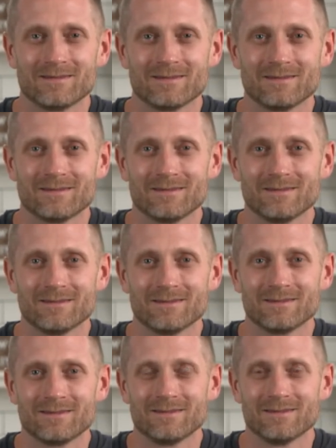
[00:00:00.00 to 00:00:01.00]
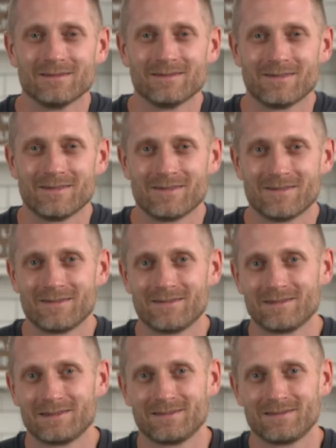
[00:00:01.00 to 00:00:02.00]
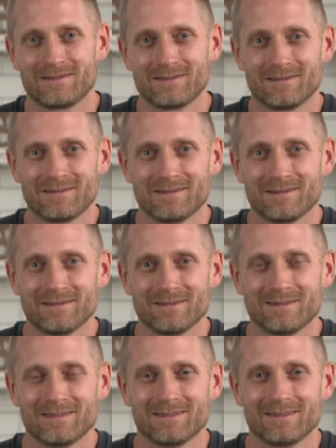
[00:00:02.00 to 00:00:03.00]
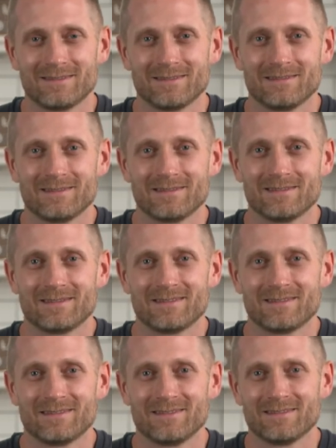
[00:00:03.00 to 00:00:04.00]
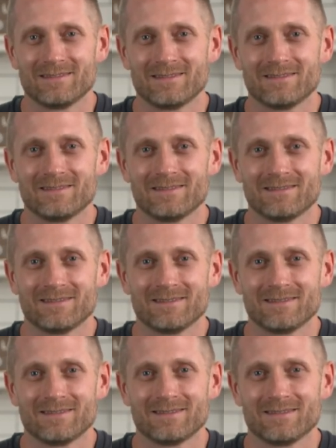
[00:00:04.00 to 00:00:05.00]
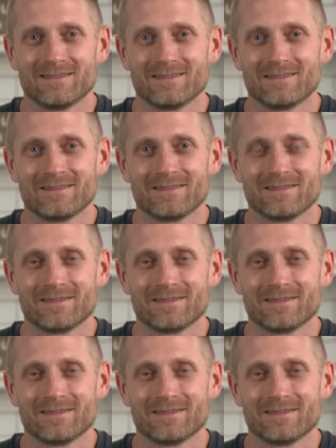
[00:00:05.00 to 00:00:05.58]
[no speech]